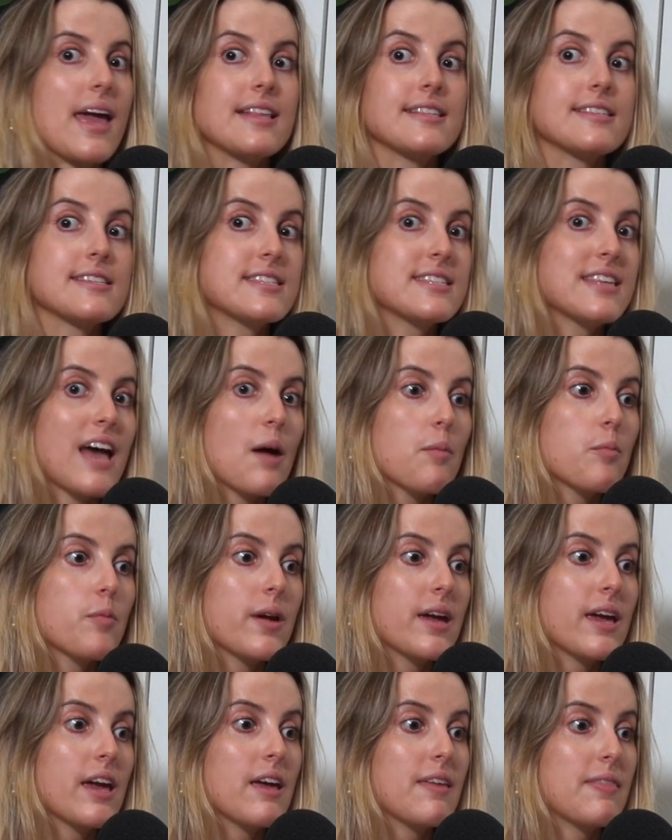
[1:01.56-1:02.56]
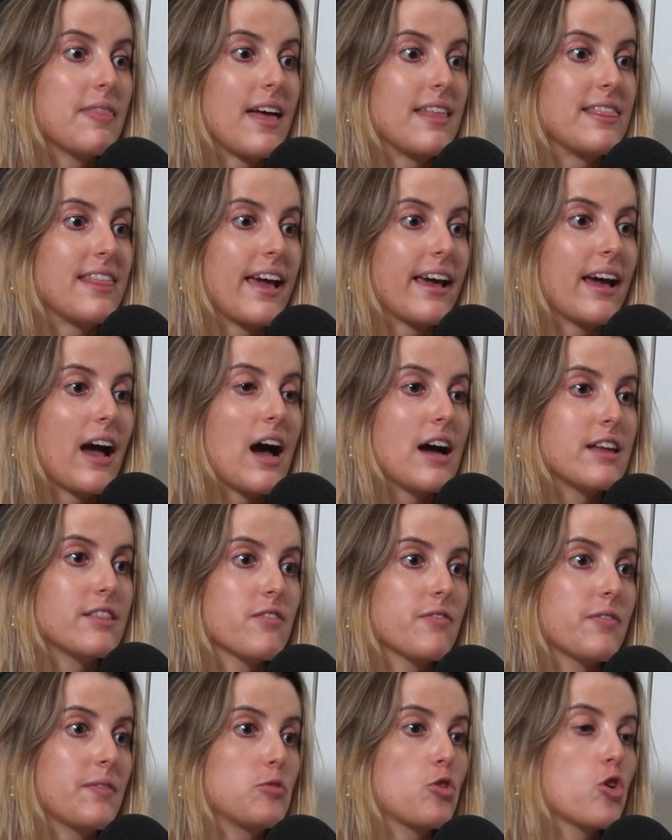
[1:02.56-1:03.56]
it's a summary that they kind
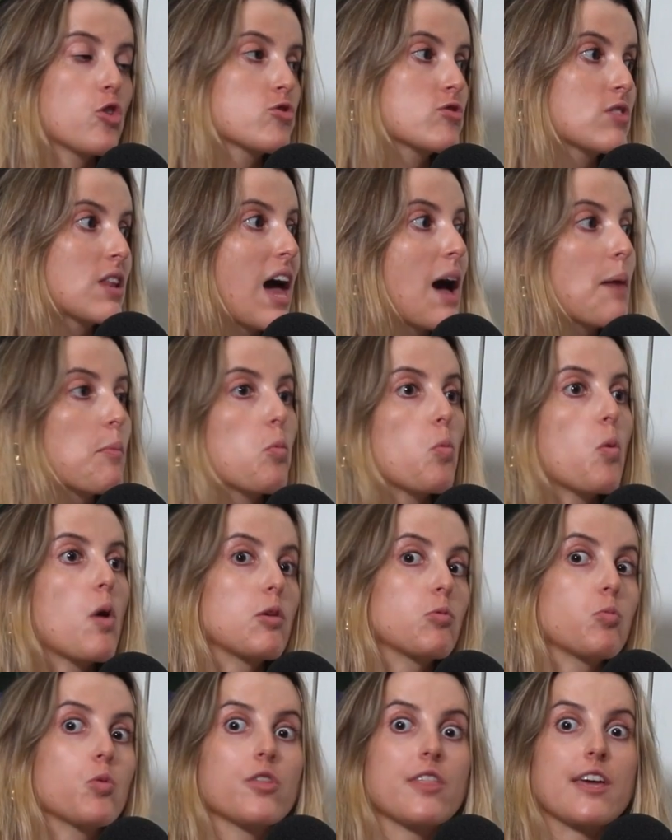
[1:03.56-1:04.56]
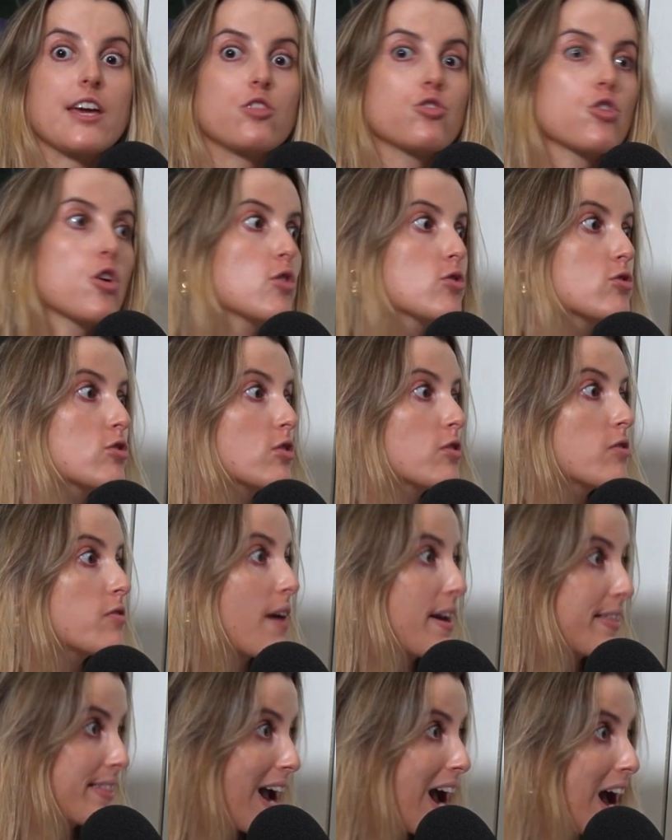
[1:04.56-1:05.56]
of total up what were their total
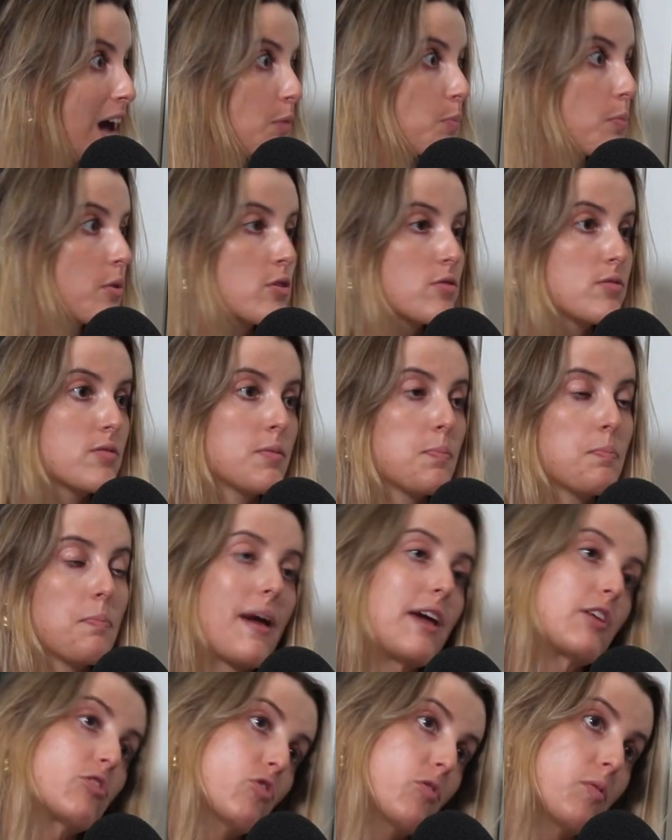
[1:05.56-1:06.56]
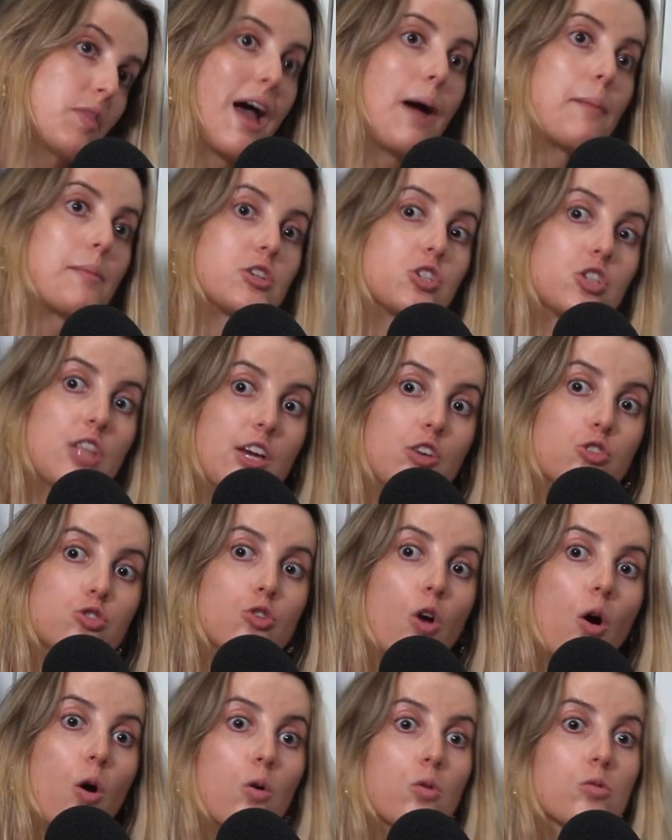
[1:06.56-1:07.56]
VAT outputs based on how much they
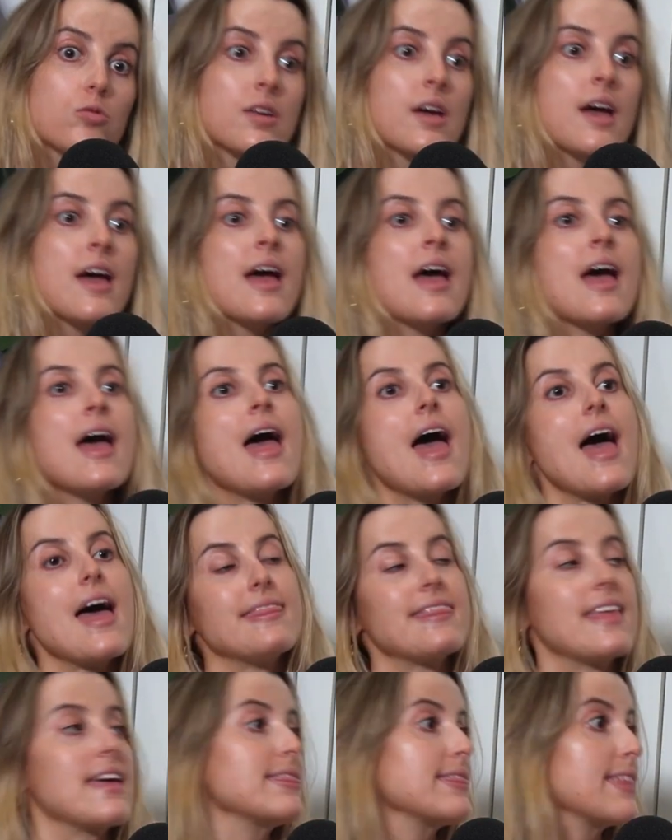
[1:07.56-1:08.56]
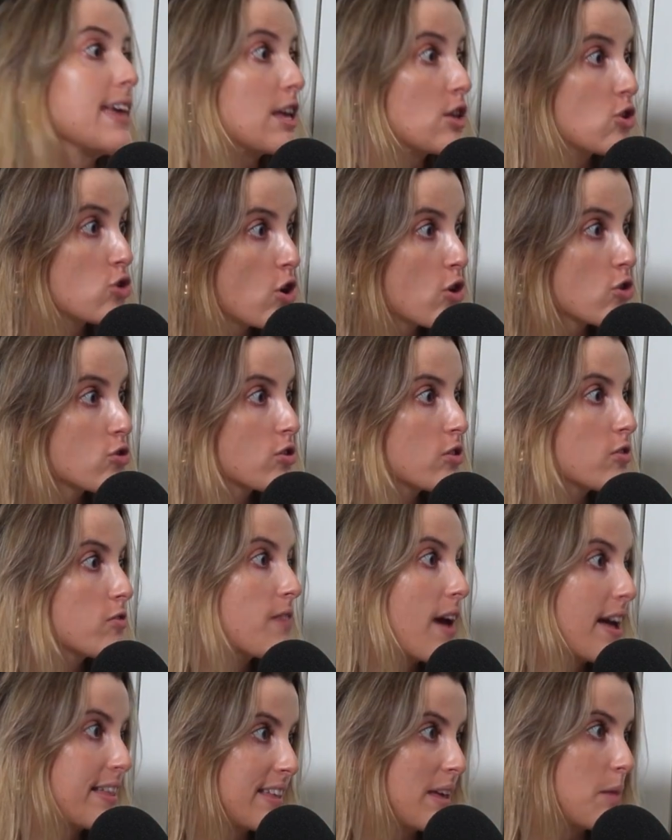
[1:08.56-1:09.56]
sold, and then their total
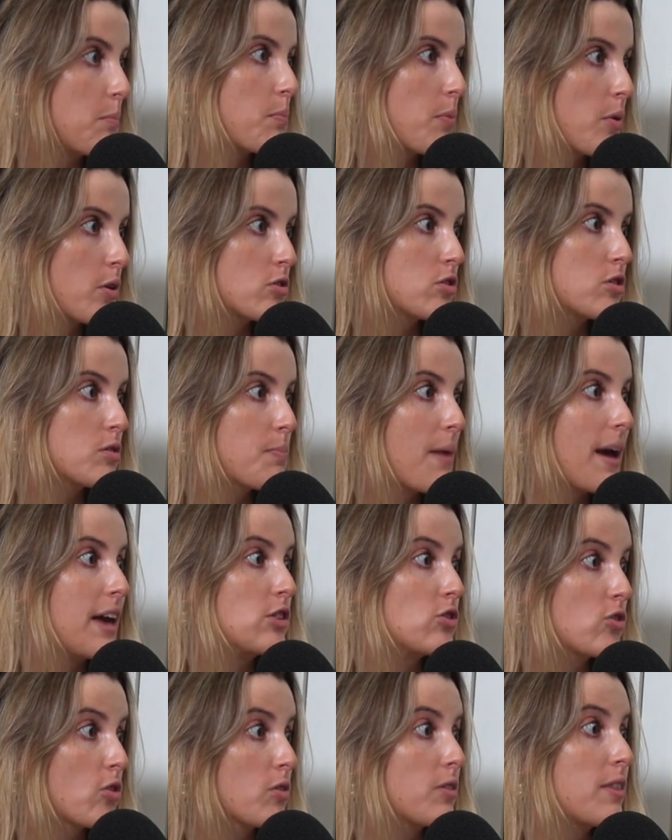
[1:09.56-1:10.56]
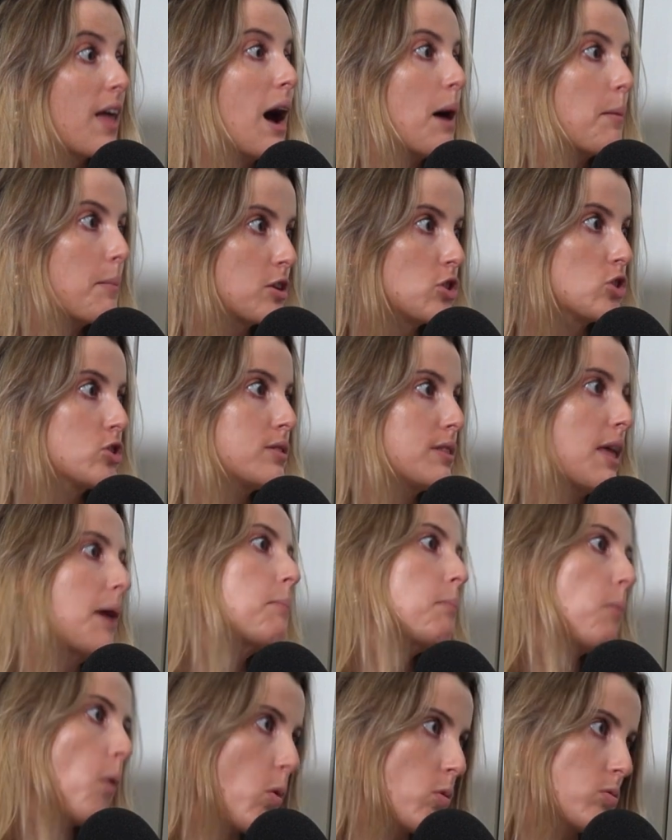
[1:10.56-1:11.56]
VAT inputs based on how much they
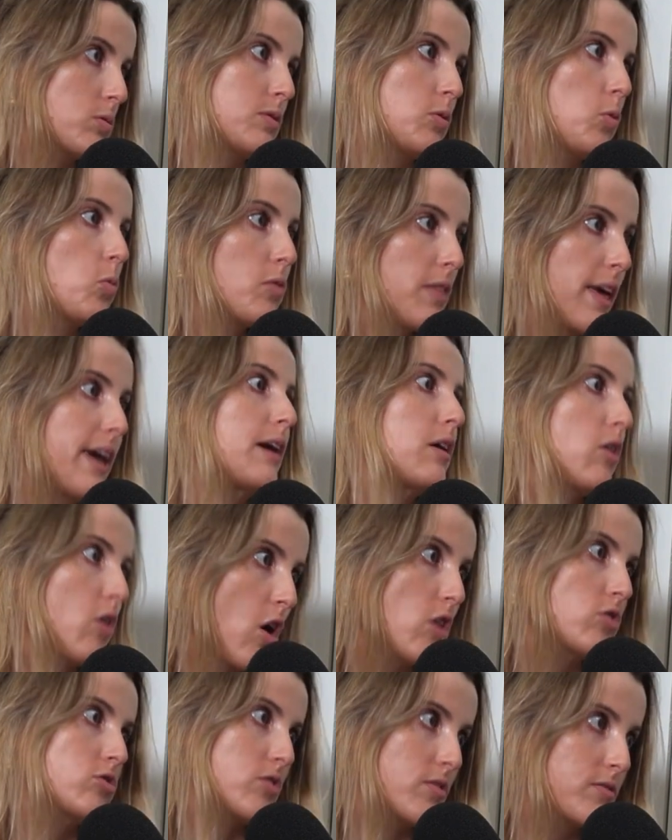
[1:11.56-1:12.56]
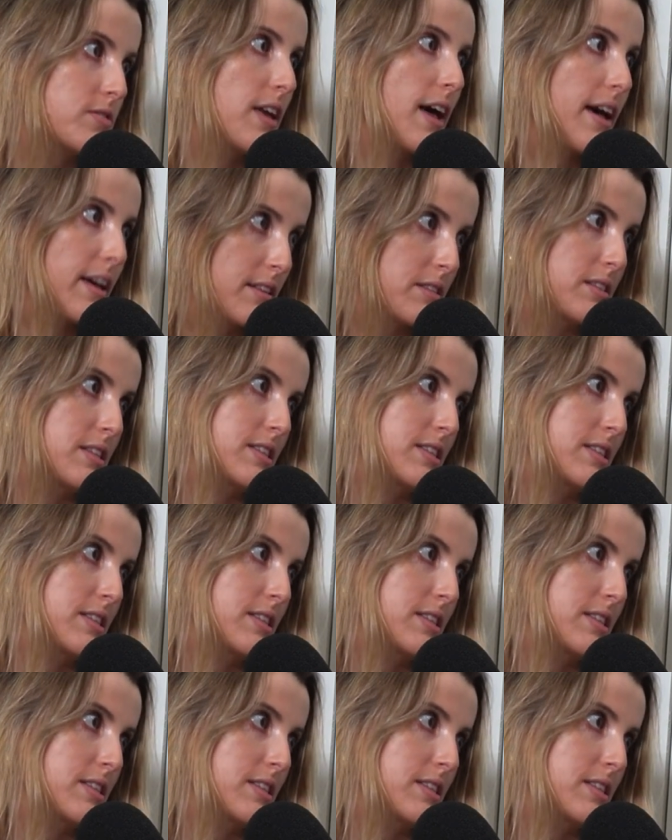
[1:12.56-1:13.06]
bought, or their cost of sales,